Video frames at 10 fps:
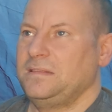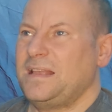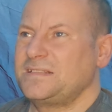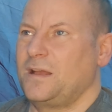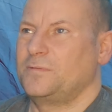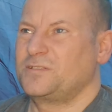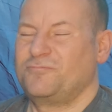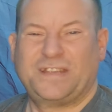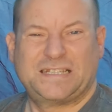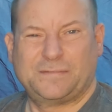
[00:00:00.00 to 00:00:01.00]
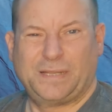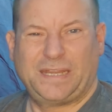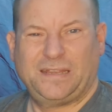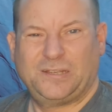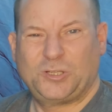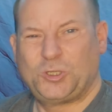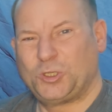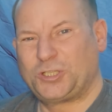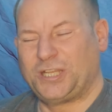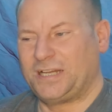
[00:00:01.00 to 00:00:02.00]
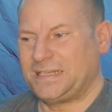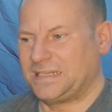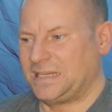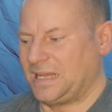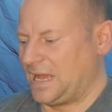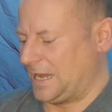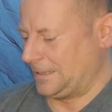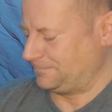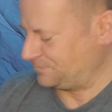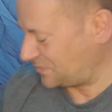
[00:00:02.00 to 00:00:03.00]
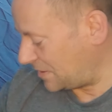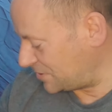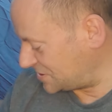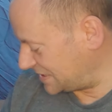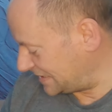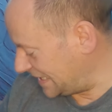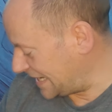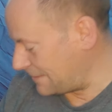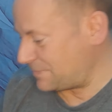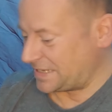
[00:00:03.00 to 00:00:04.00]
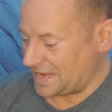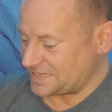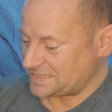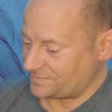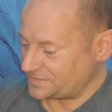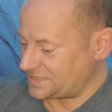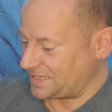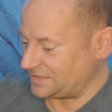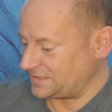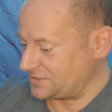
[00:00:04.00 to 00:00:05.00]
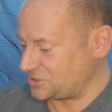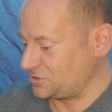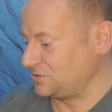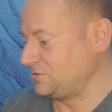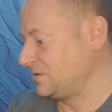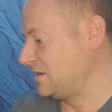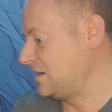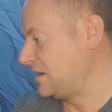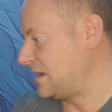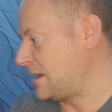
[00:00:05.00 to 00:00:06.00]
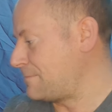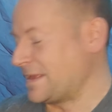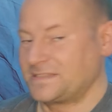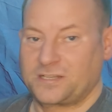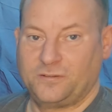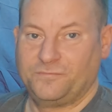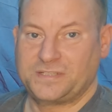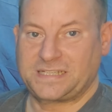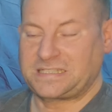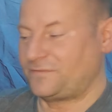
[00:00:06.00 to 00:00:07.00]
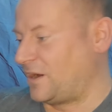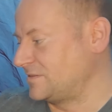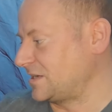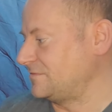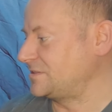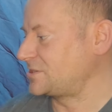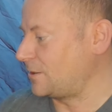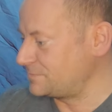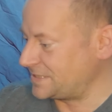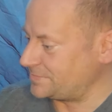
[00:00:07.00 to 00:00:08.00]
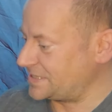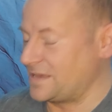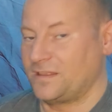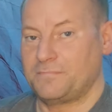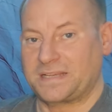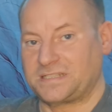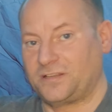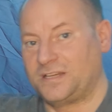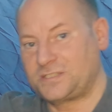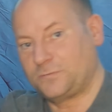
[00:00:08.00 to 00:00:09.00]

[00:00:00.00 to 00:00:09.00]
last night was a reasonably good night. I'm using the Camp Bed Air 70 and the two Apenza Comfort 65s over the top, zipped together, makes a nice